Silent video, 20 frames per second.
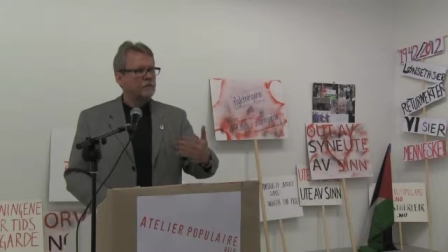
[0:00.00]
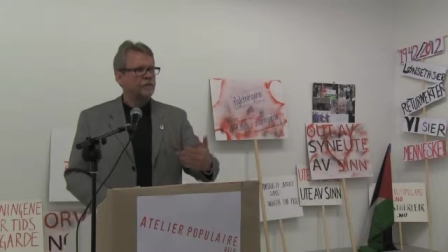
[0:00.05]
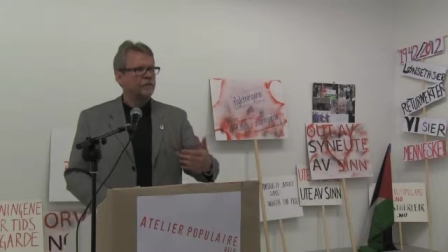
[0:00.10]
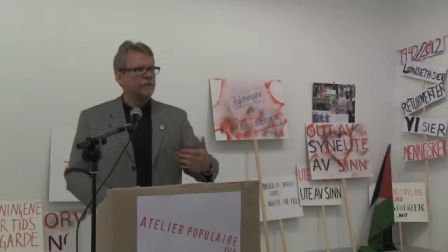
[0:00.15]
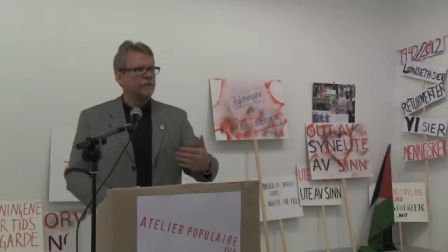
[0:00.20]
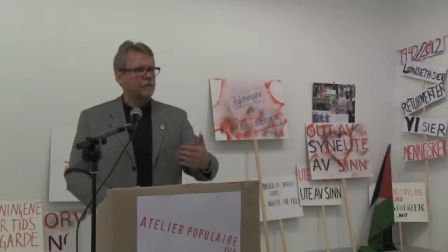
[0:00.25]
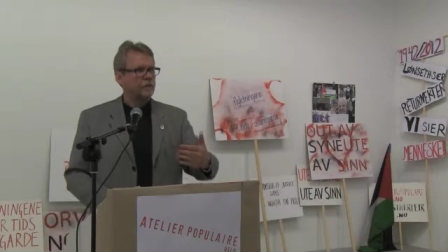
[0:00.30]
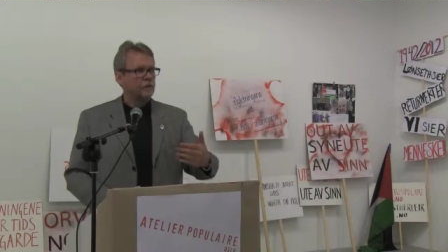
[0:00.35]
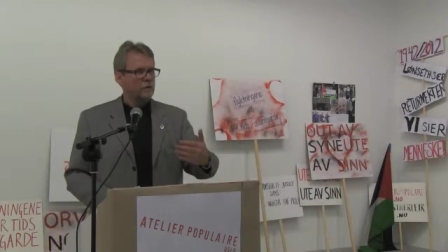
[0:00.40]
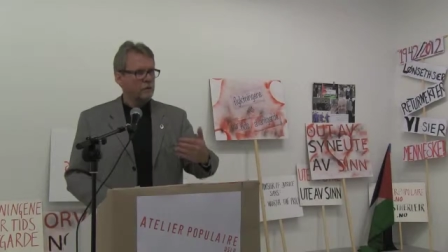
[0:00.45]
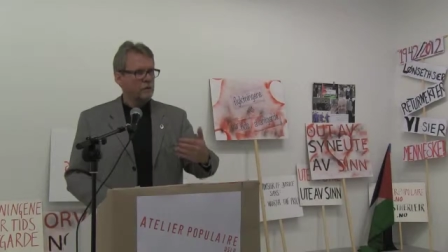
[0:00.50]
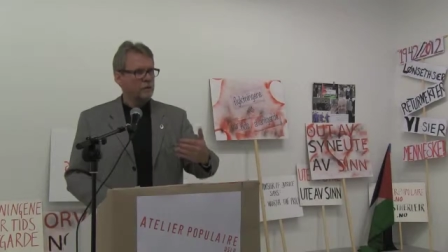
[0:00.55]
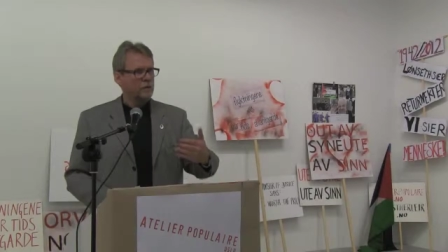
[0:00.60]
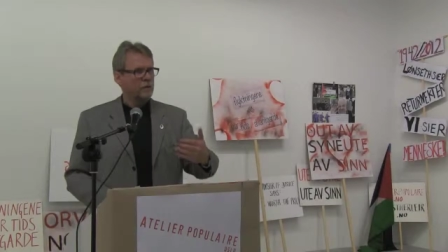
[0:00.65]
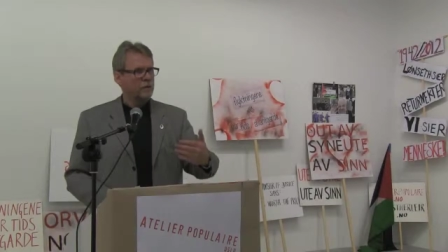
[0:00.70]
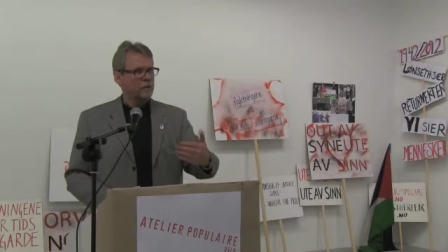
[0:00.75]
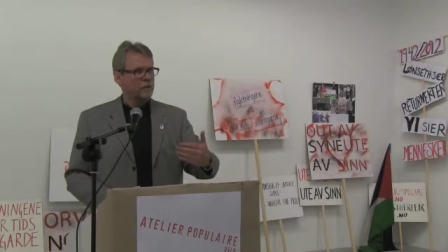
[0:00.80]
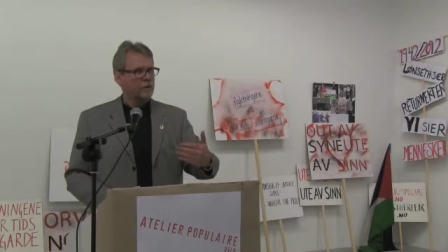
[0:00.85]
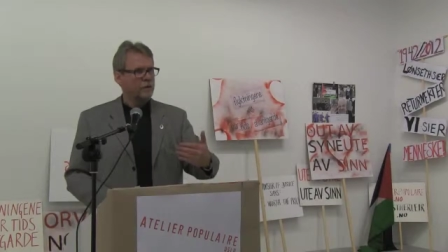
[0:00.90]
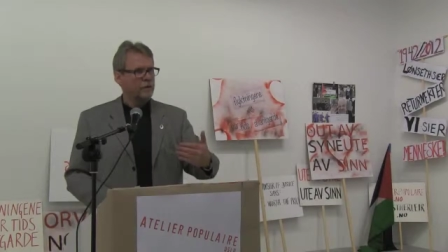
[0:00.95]
tougher
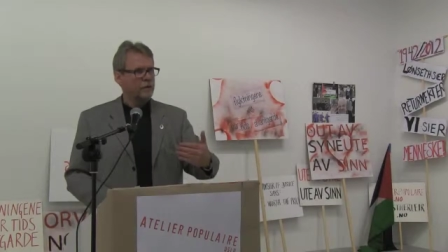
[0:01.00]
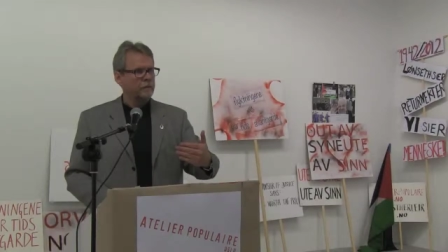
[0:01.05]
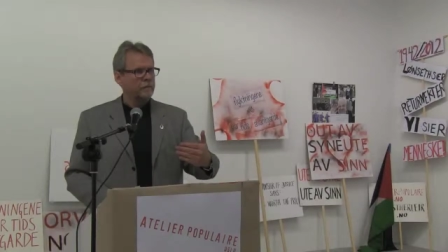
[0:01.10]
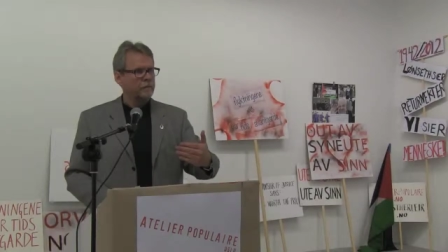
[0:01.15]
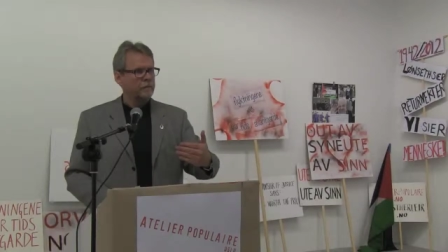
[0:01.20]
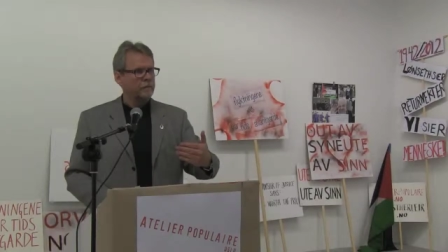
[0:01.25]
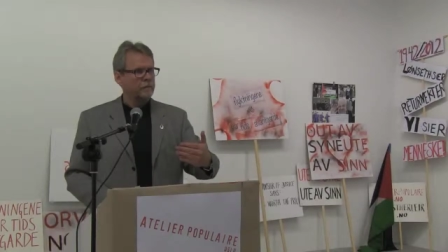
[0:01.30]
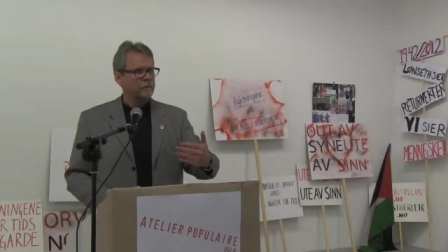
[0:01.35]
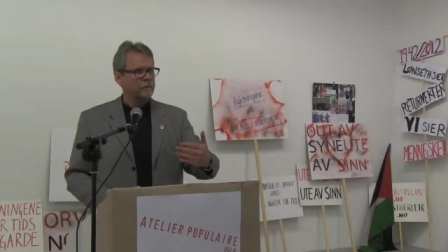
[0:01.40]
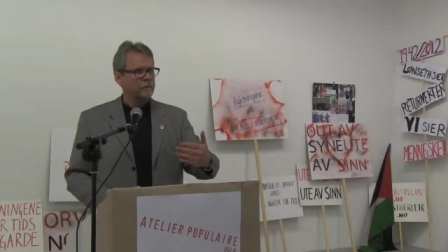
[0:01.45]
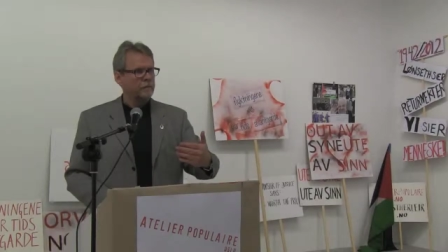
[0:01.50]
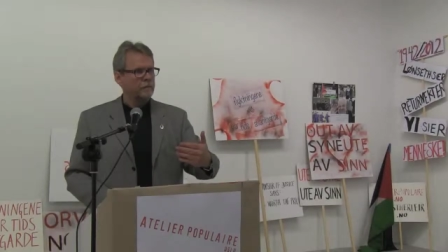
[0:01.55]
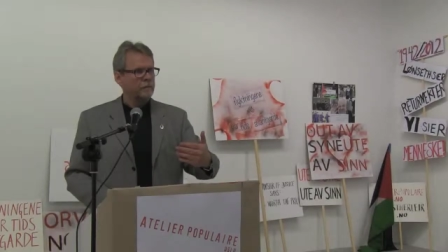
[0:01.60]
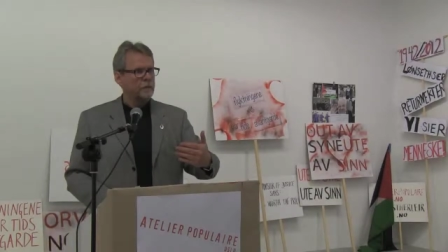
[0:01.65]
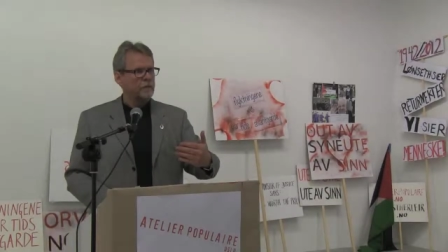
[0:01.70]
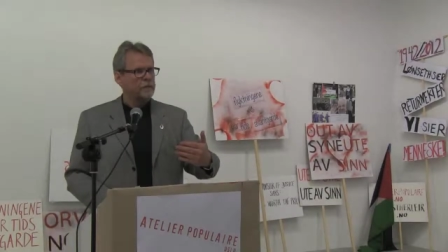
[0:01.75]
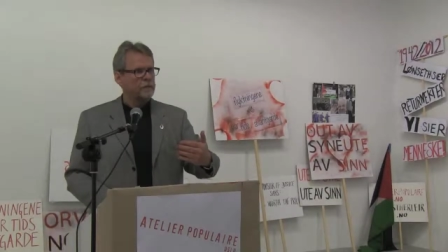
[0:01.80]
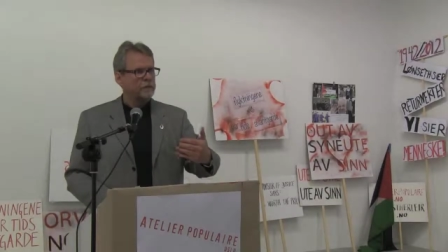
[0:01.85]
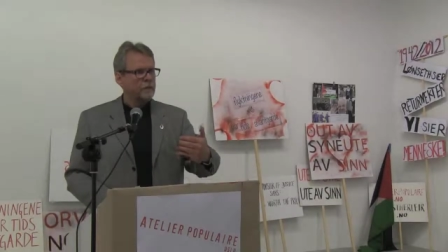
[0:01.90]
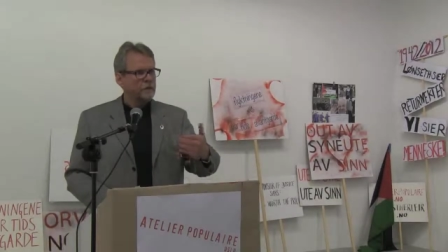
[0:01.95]
out there.
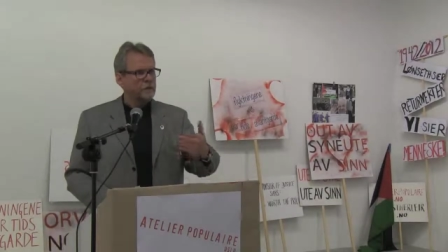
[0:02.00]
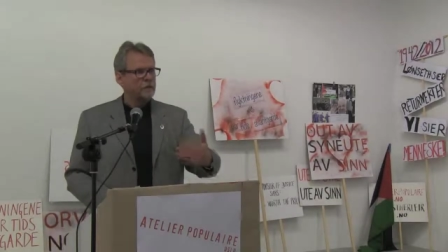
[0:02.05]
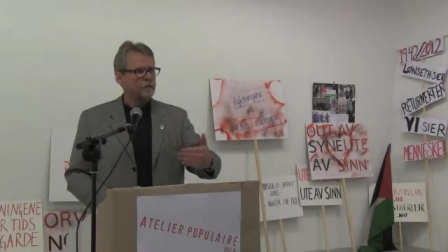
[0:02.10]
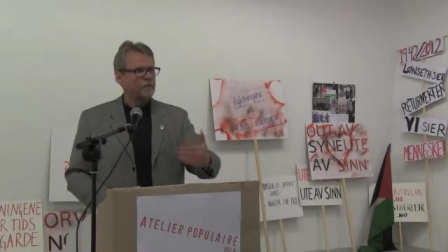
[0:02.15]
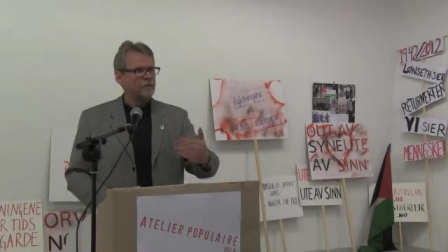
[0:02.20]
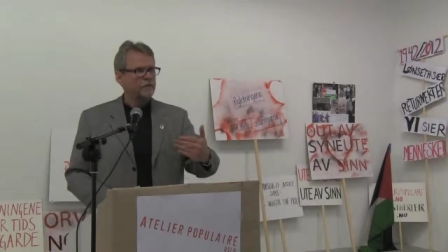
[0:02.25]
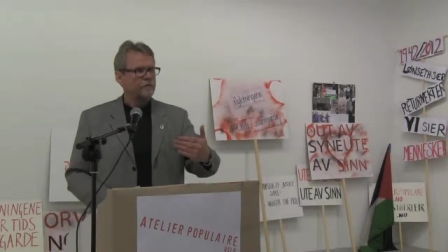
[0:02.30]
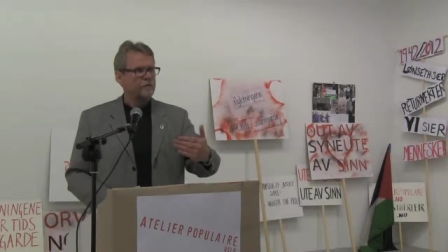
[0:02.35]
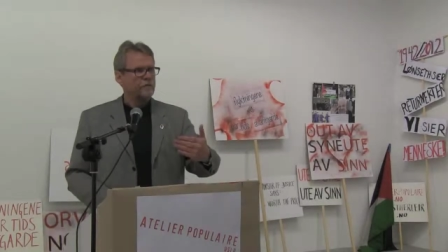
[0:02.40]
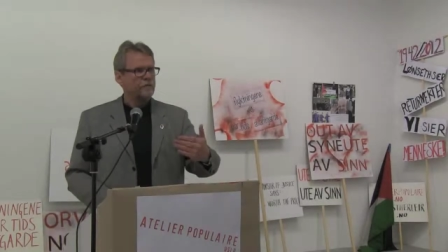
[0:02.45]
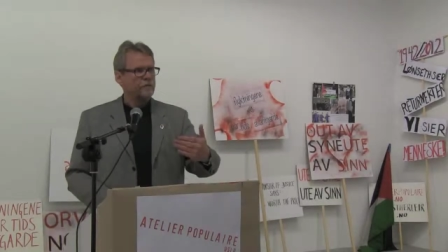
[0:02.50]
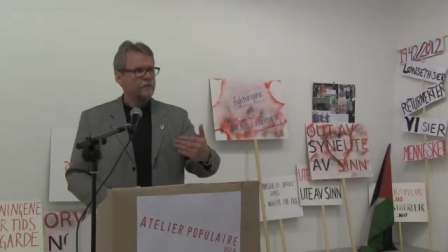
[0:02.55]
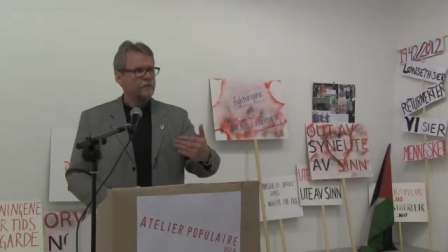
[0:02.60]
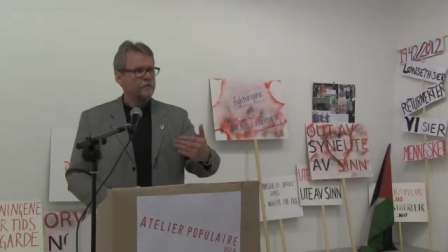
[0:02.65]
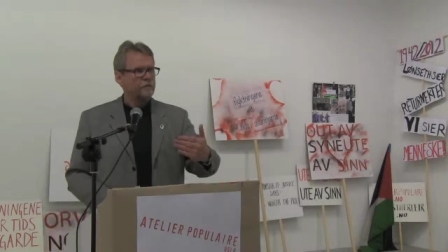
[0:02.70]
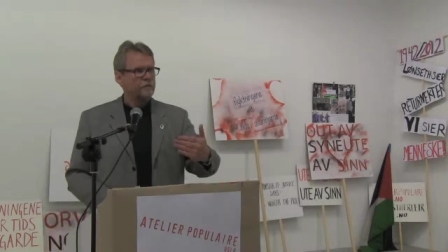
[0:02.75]
It's getting tougher.